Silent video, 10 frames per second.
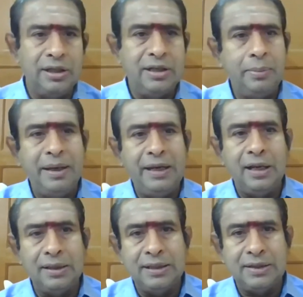The remaining
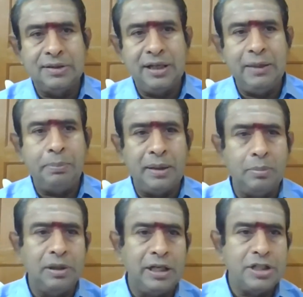other 3
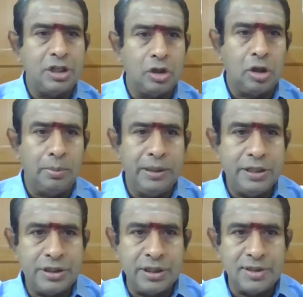permutation
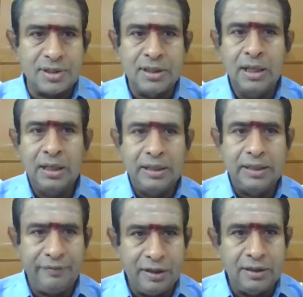combinations
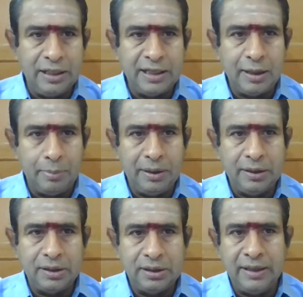definitely come
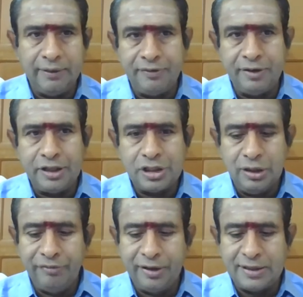under the definition
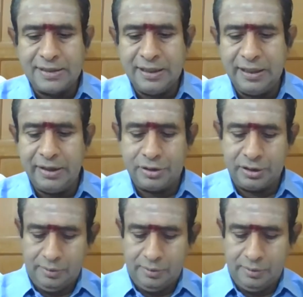of resident.